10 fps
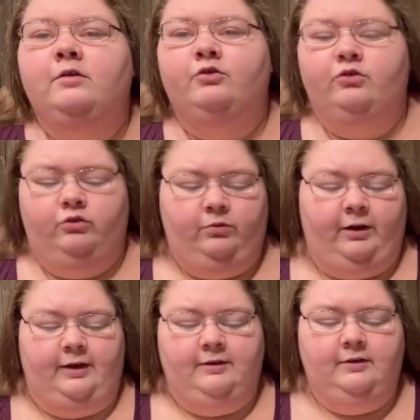There's no
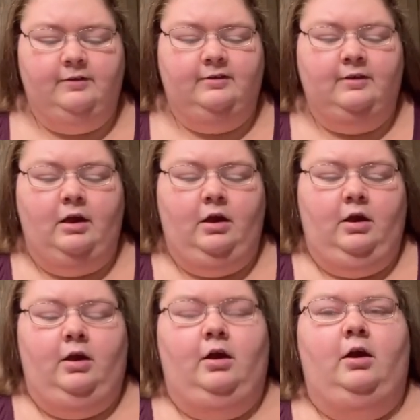surprises.
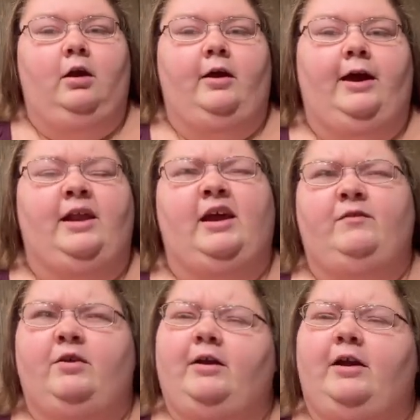And I
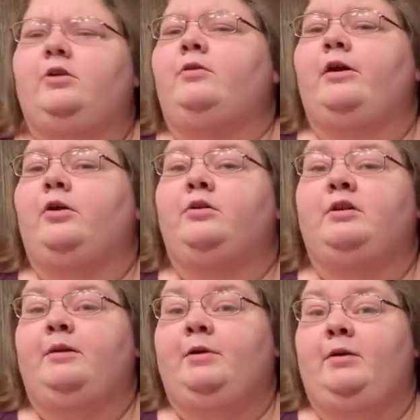feel like I do that all the
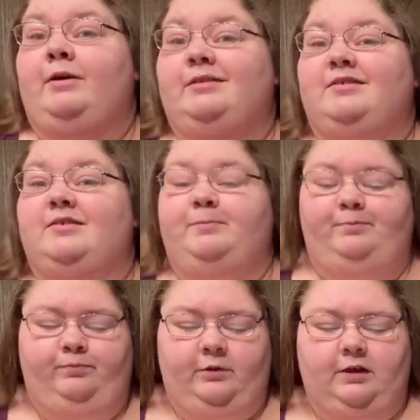time anyways
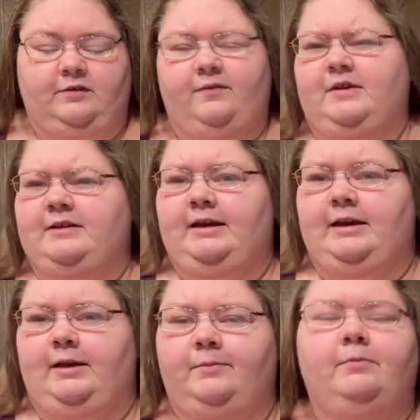because of
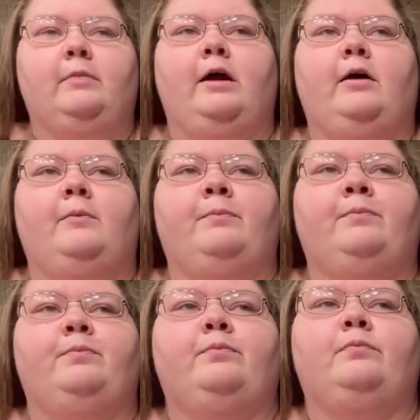anxiety.
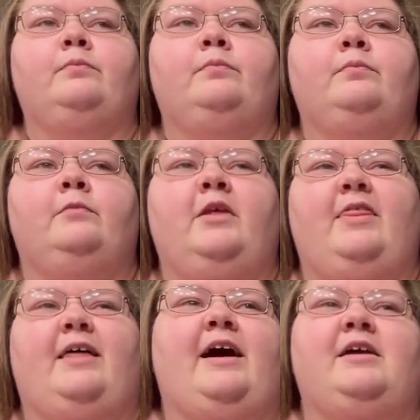
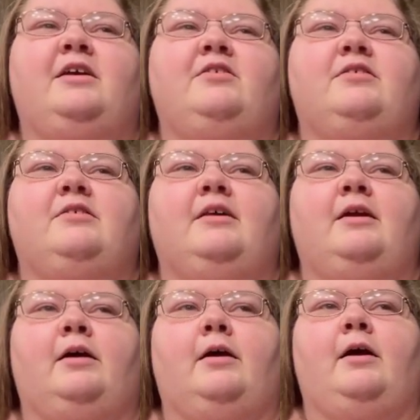That, and I just
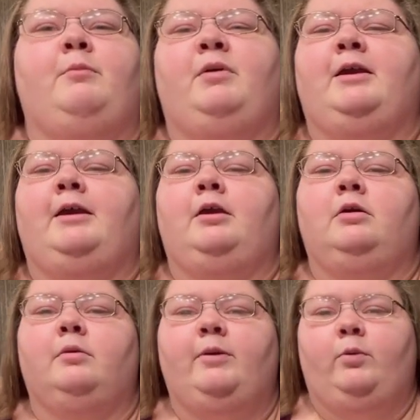like, I'm picky
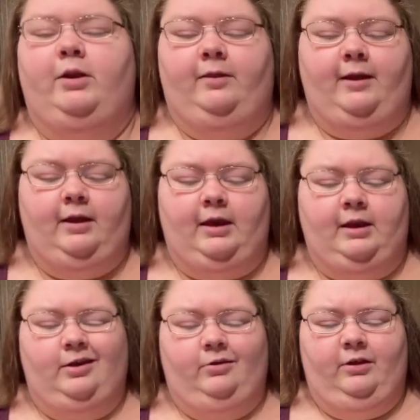about what I like, and
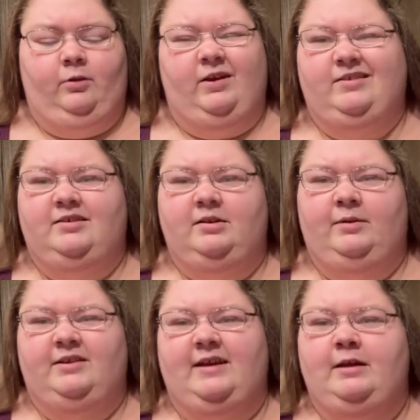I don't like wasting
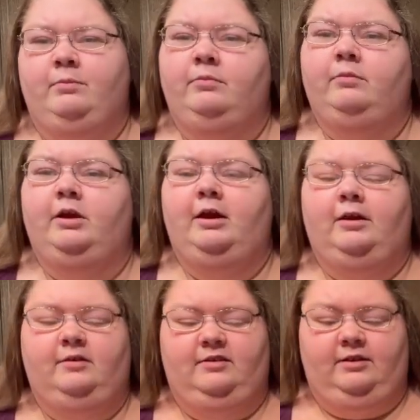my time, I
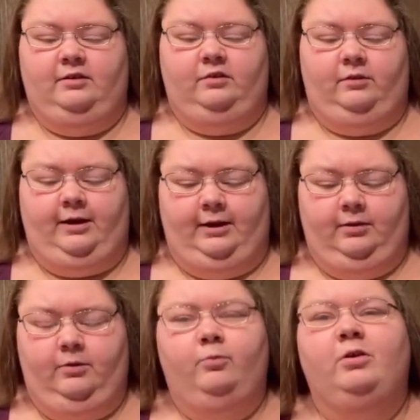guess. And so
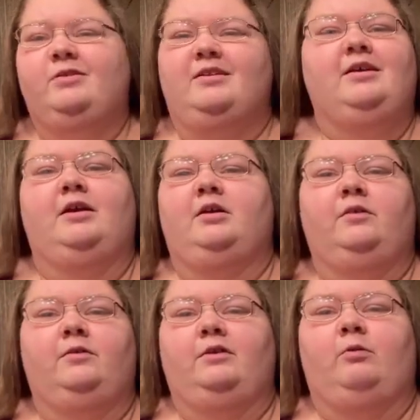the worst thing I can
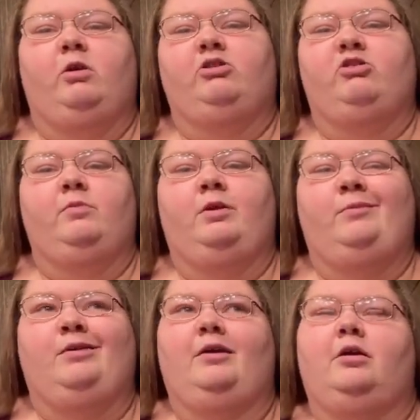do is like watch something and
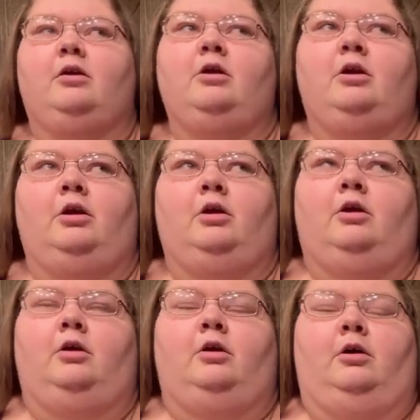be like,
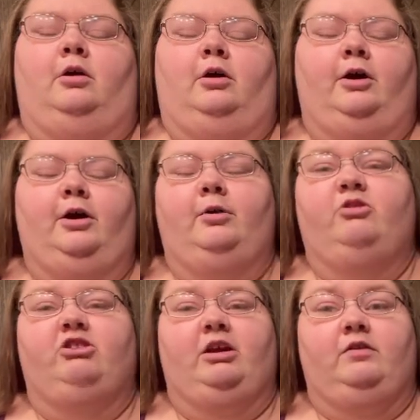I
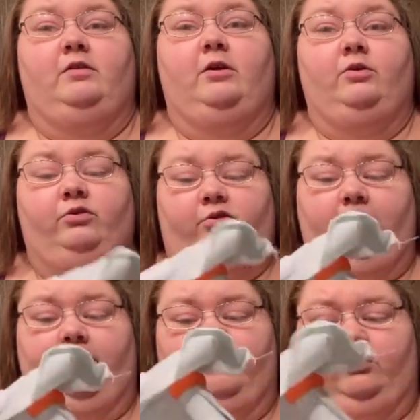wish I had those 2
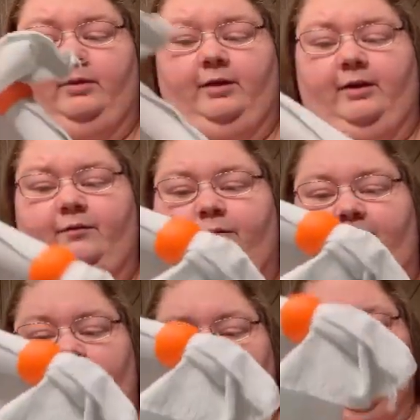hours of my life
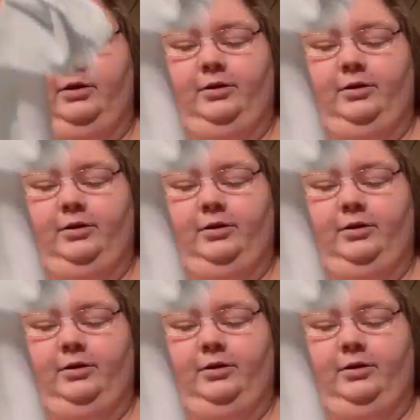back.